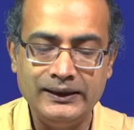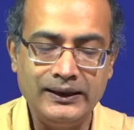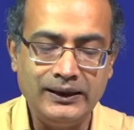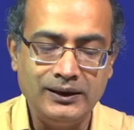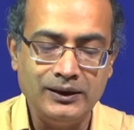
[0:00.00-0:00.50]
in
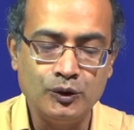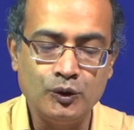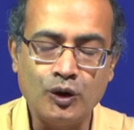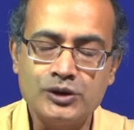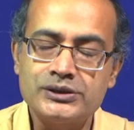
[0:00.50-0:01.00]
a
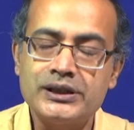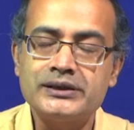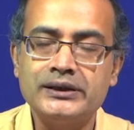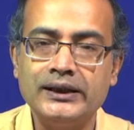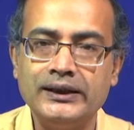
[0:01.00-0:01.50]

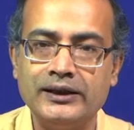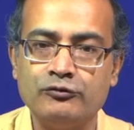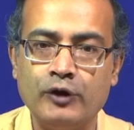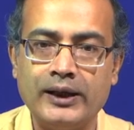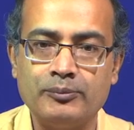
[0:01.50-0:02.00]
non-stationary
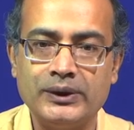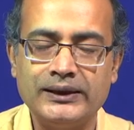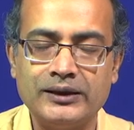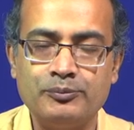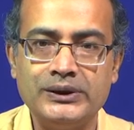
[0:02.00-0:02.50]

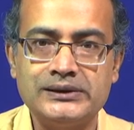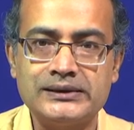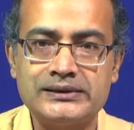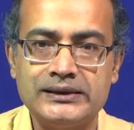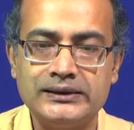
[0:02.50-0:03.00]
environment. That means
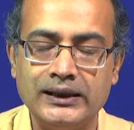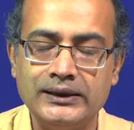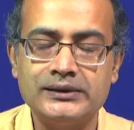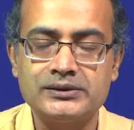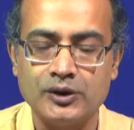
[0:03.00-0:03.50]
the signal
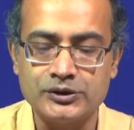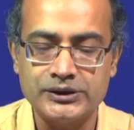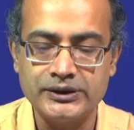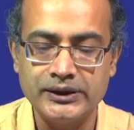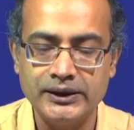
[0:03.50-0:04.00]
is
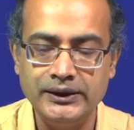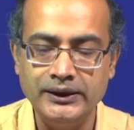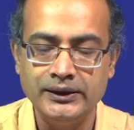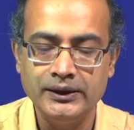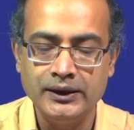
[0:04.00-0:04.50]
non-stationary